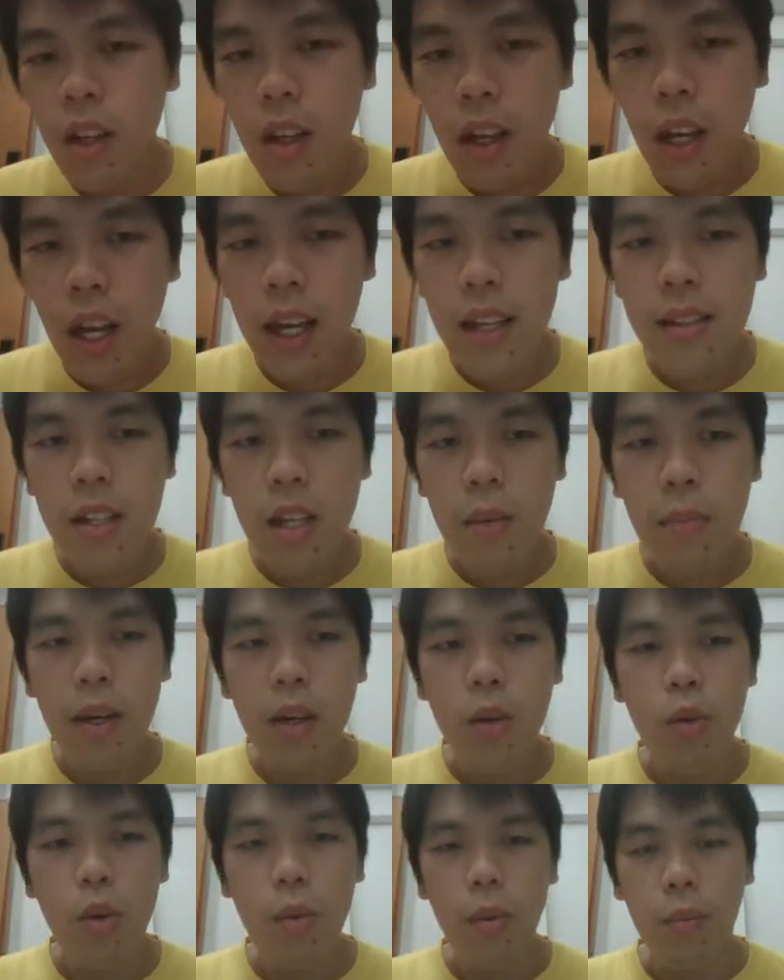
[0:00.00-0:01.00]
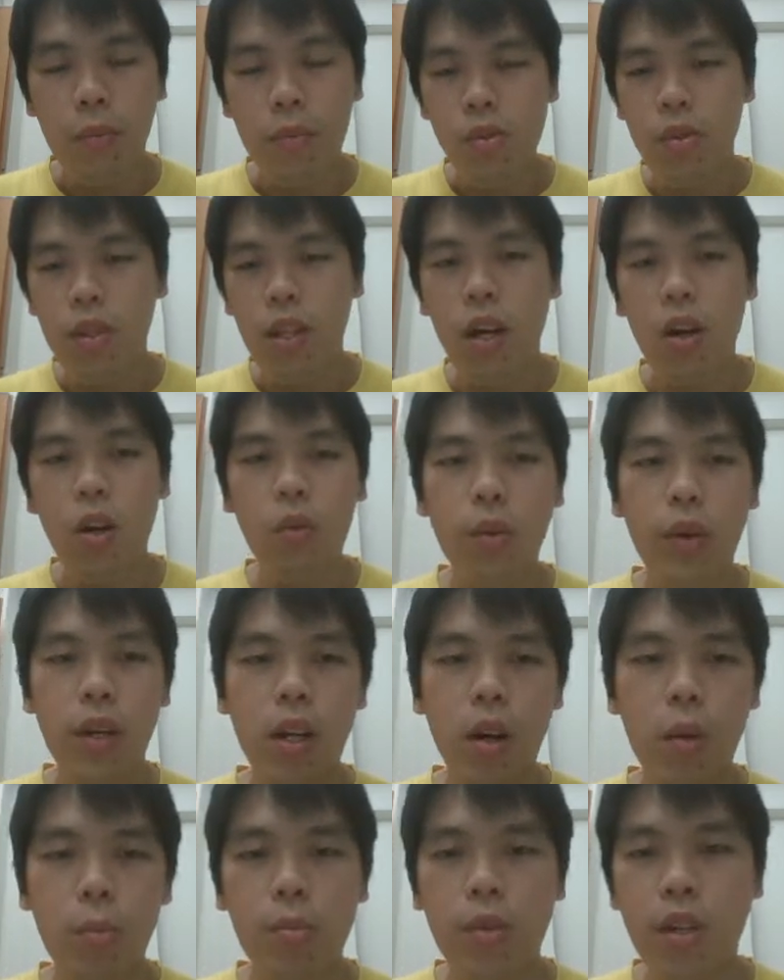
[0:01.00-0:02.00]
Unstable equilibrium. So now when
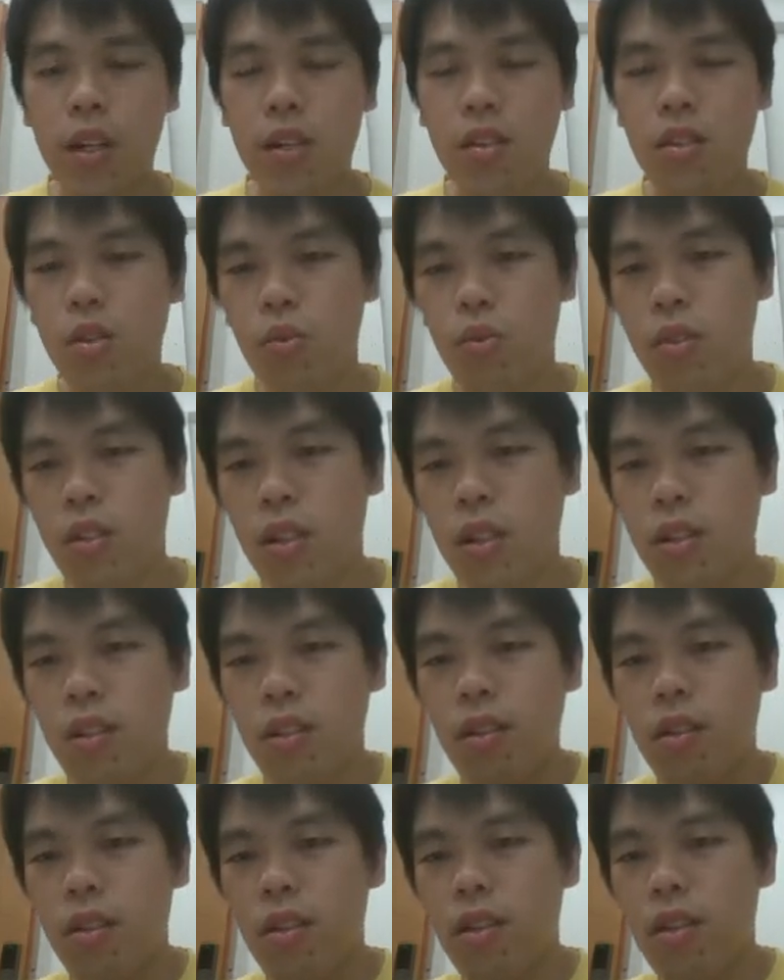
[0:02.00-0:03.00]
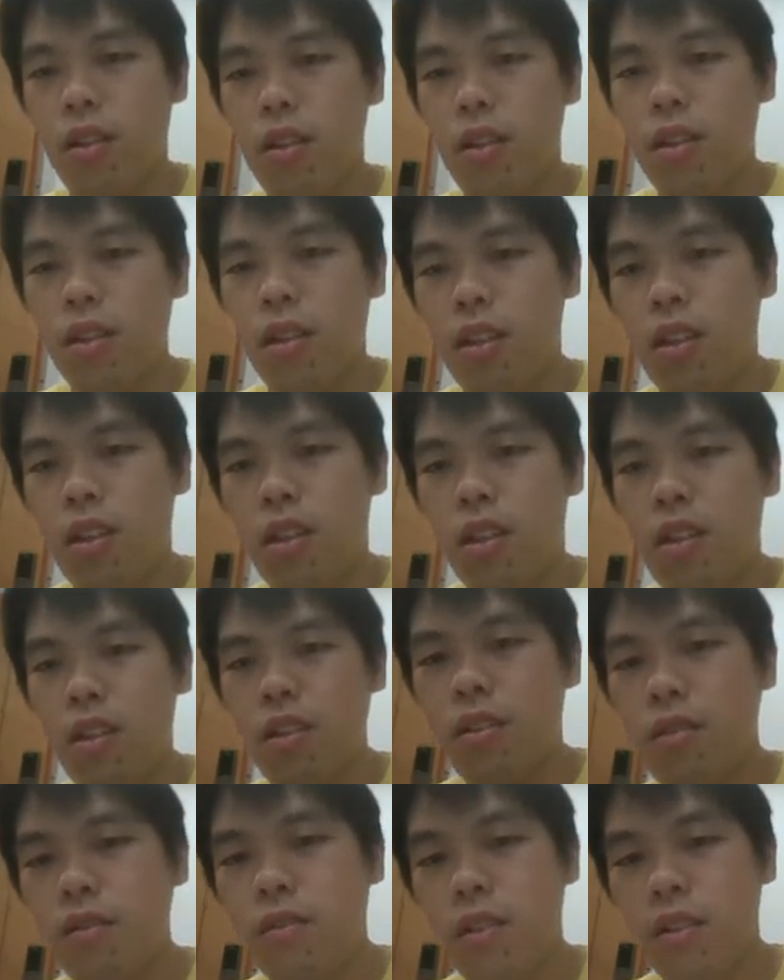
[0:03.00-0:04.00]
an object is tilted, here,
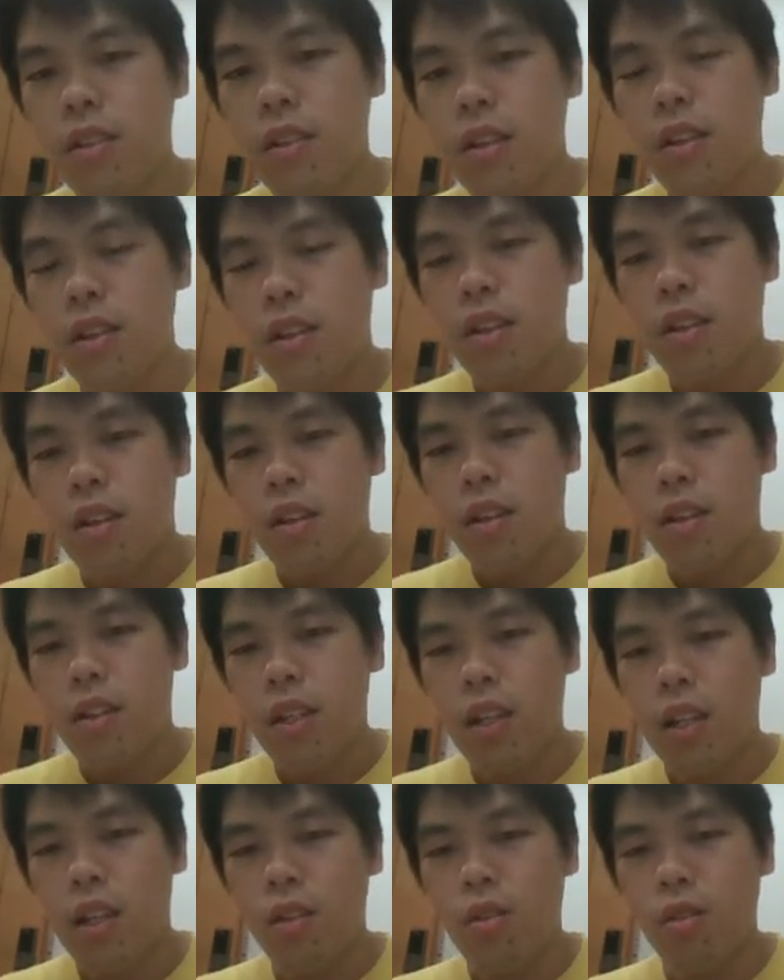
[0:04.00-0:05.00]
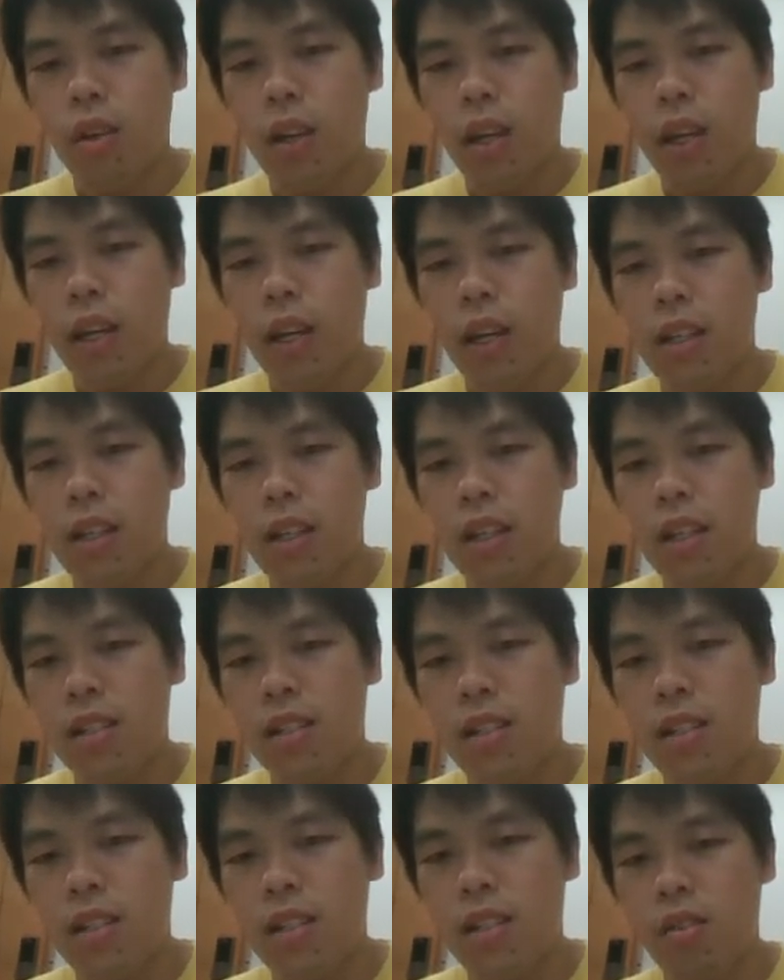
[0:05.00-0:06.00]
take a look at this.
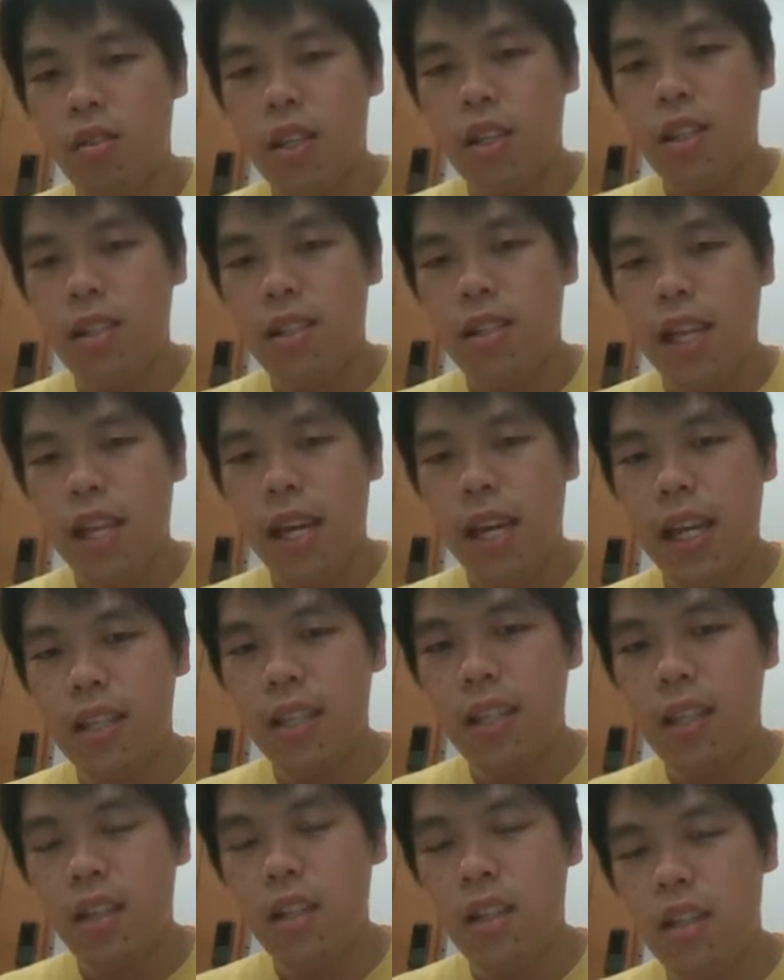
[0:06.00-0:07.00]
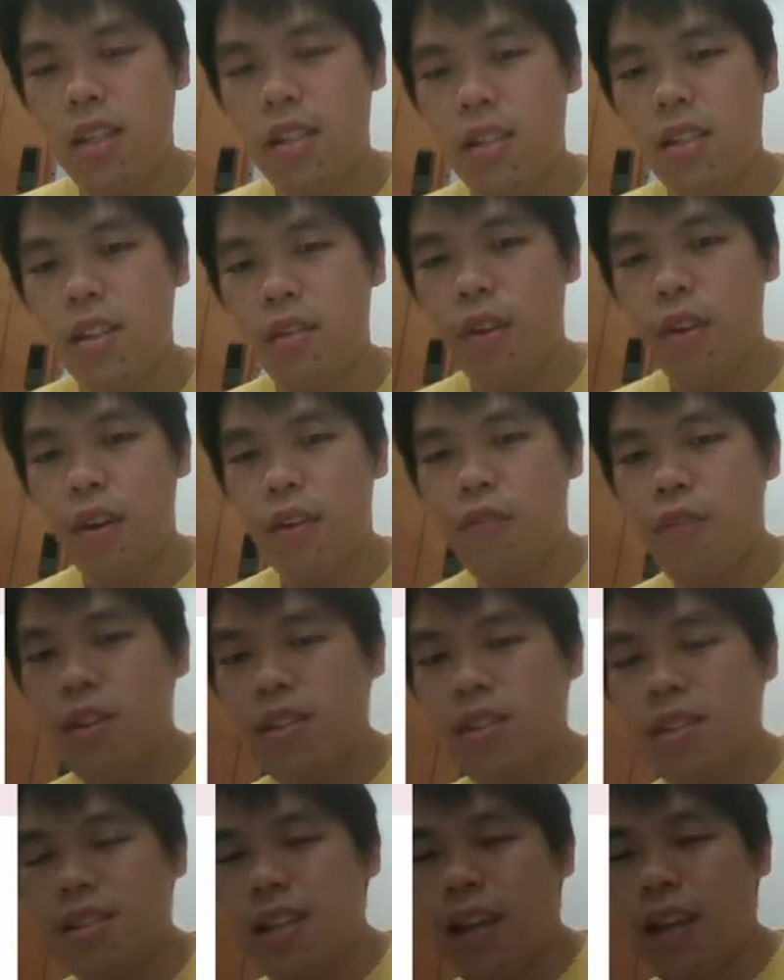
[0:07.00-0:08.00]
So this line here is the
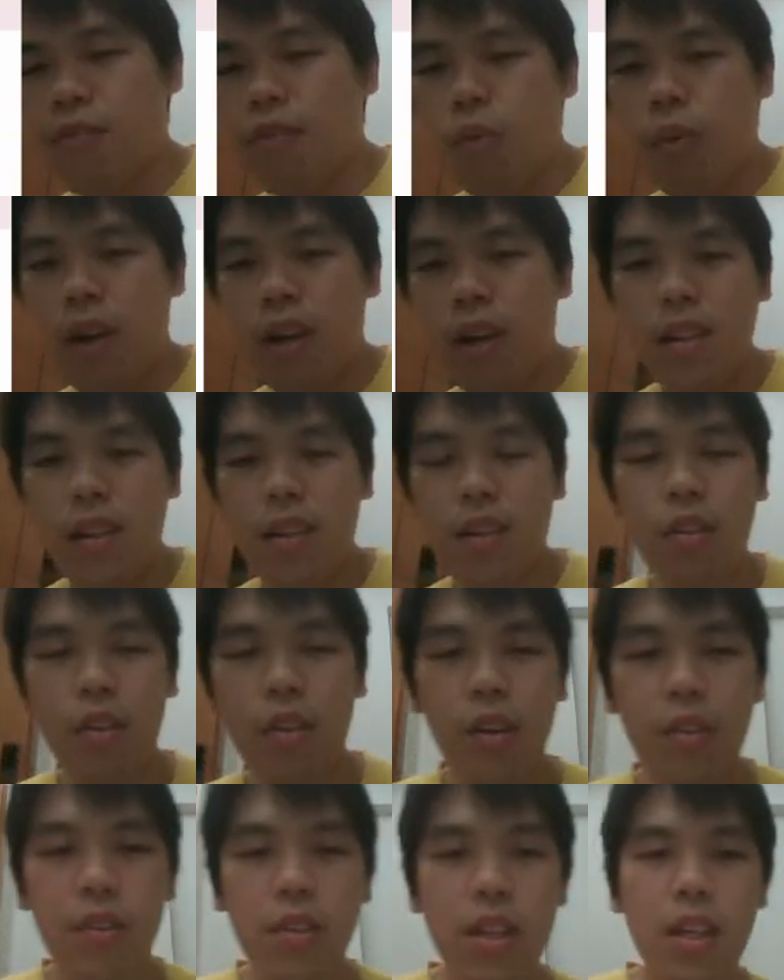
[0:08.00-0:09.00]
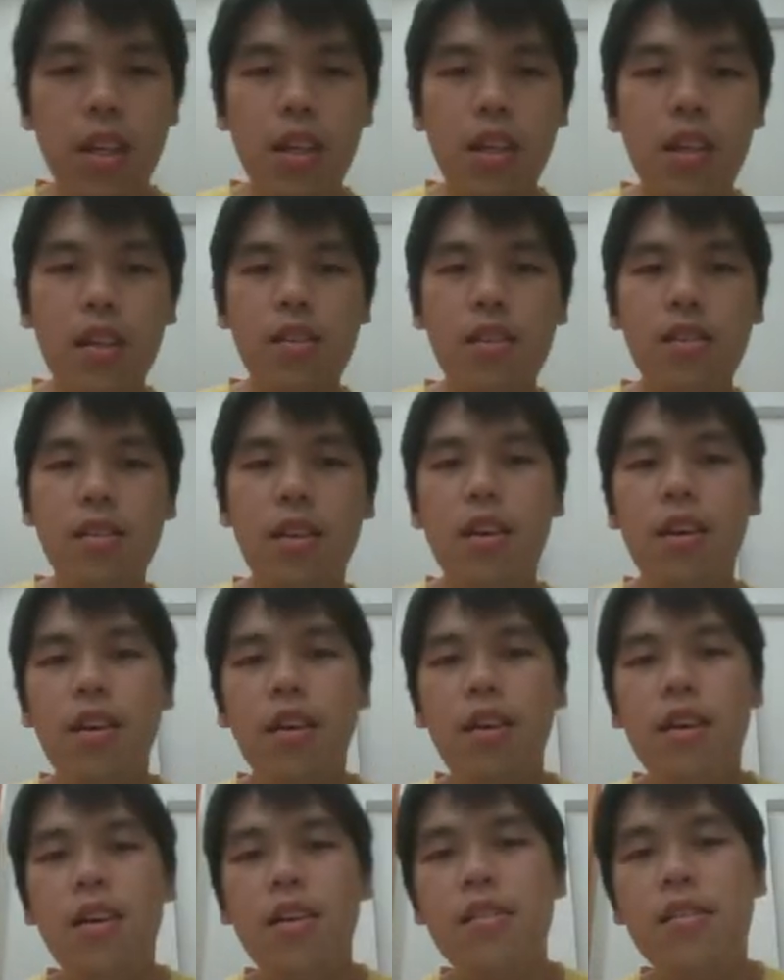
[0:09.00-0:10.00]
reference line for where the center of gravity is.
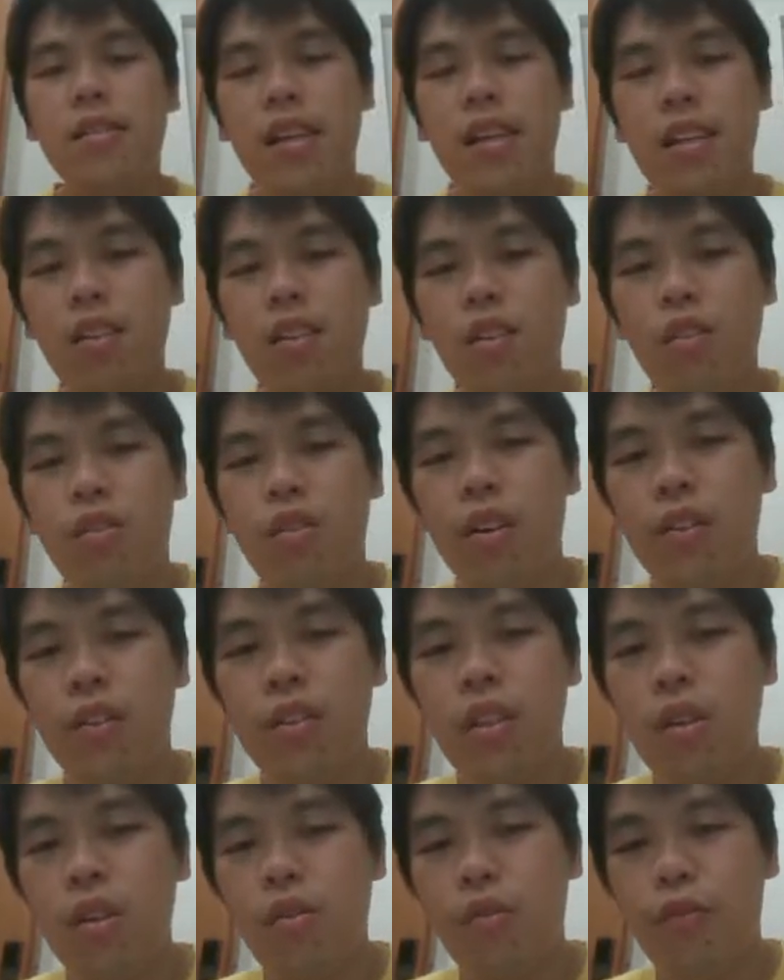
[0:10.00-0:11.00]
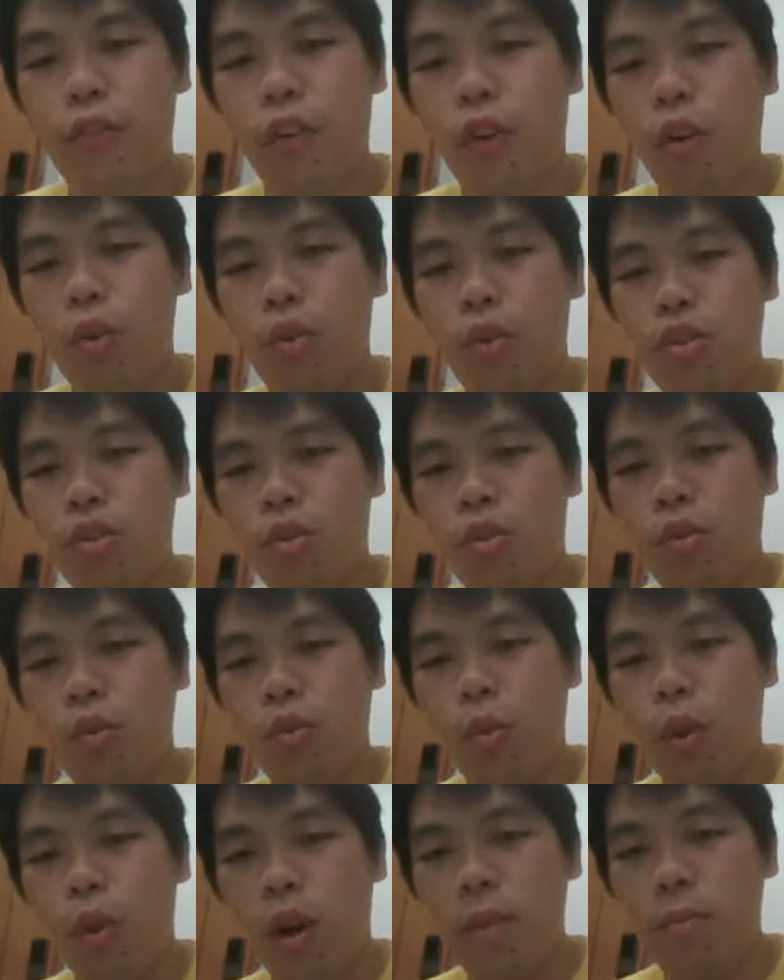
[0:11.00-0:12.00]
Center of gravity falls. So 1